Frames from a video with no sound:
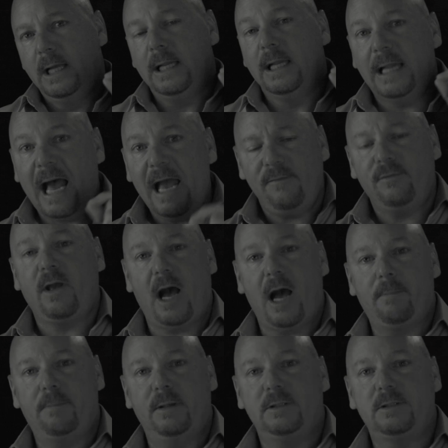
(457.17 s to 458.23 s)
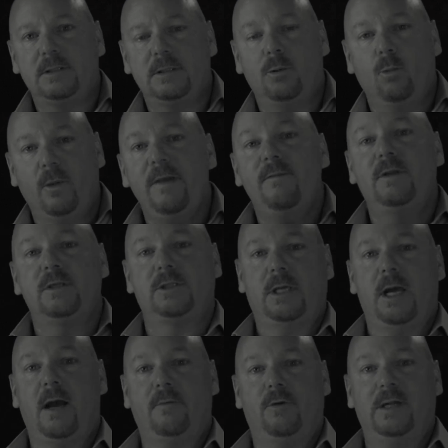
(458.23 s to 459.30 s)
Life compass, we've
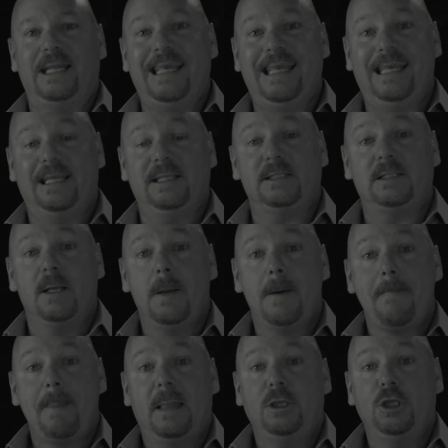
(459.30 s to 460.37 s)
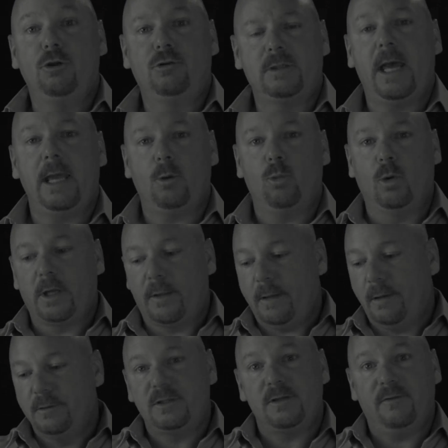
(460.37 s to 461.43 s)
discovered, is you take one of
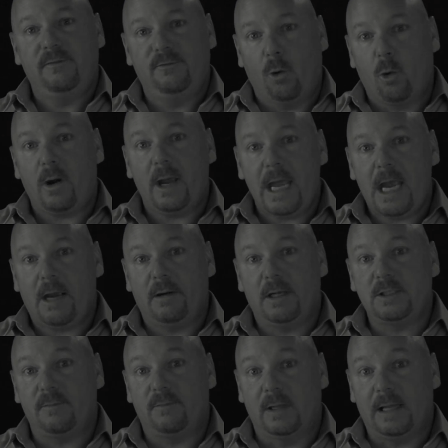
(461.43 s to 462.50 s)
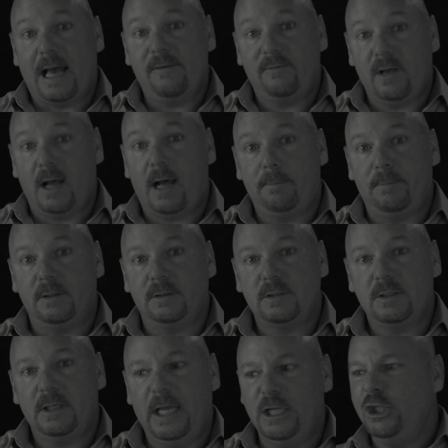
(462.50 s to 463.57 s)
those 4 areas of the life compass,
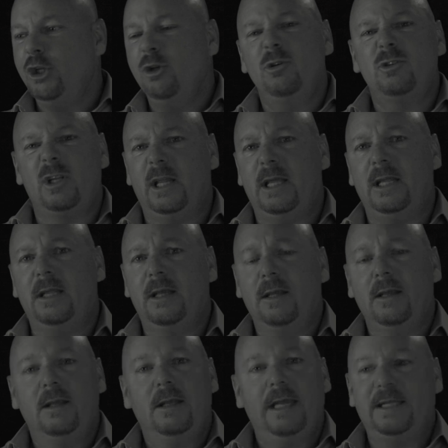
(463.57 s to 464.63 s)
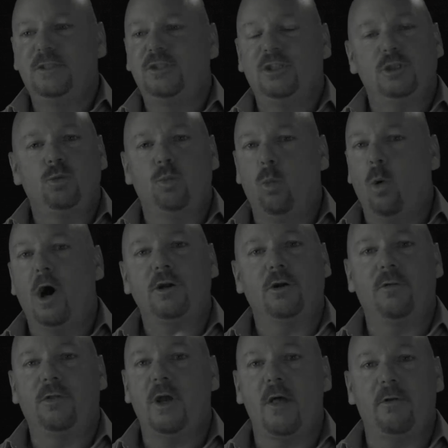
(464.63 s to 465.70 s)
and usually it's just one or
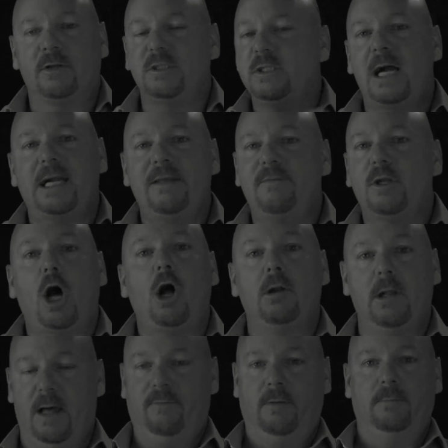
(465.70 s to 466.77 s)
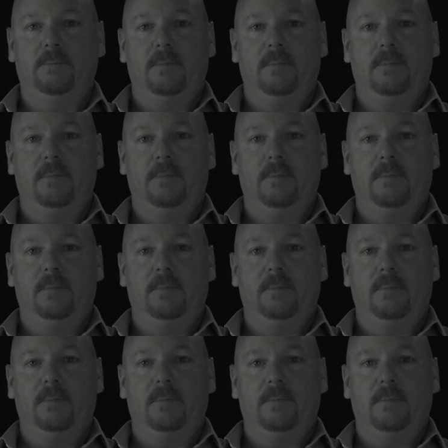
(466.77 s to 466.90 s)
the other. It's not even all of them.